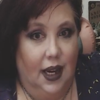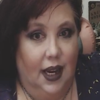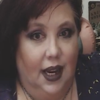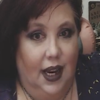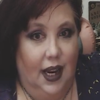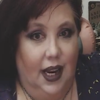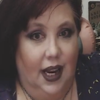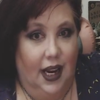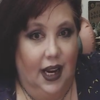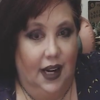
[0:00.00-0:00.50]

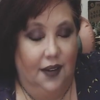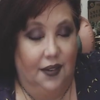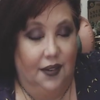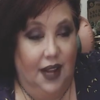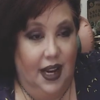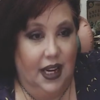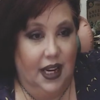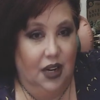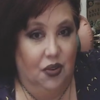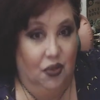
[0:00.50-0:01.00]
And if they
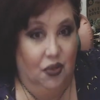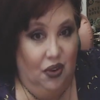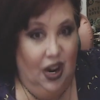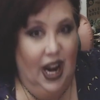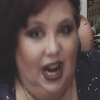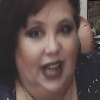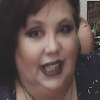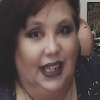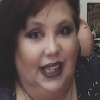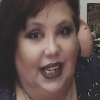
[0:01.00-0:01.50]
can
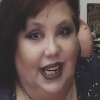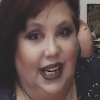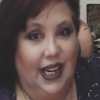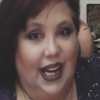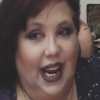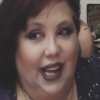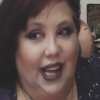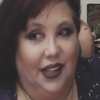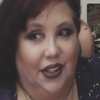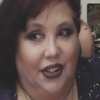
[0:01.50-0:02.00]
rally
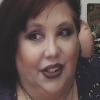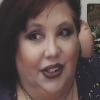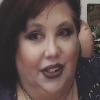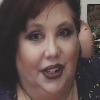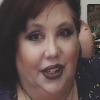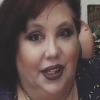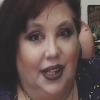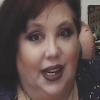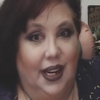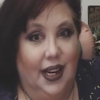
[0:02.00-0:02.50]
together,
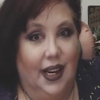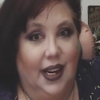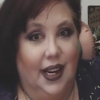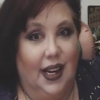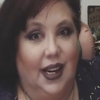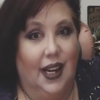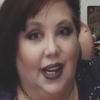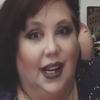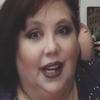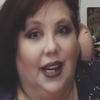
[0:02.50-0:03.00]

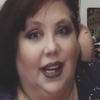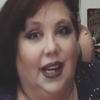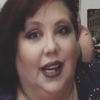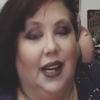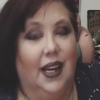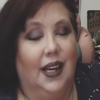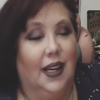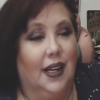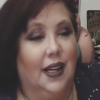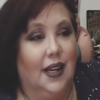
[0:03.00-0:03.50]

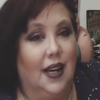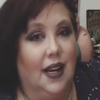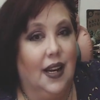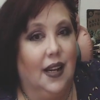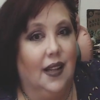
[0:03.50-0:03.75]
then